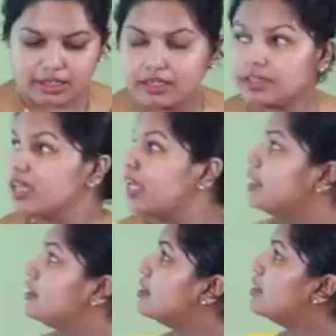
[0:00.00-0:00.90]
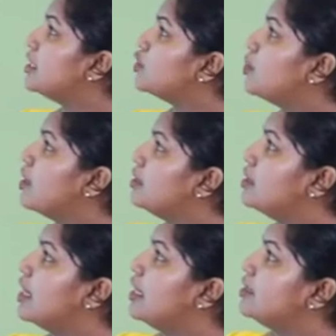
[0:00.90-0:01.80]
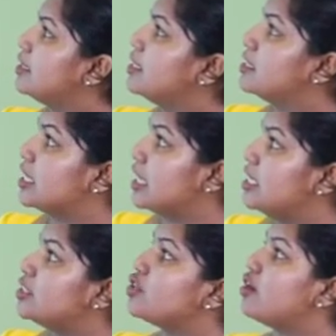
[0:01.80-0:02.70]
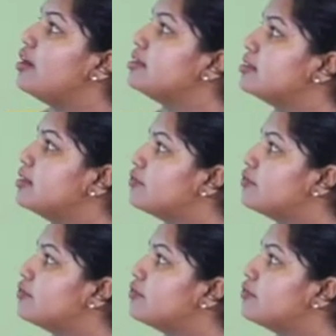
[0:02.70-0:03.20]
The length, this one, the length is 3 straws,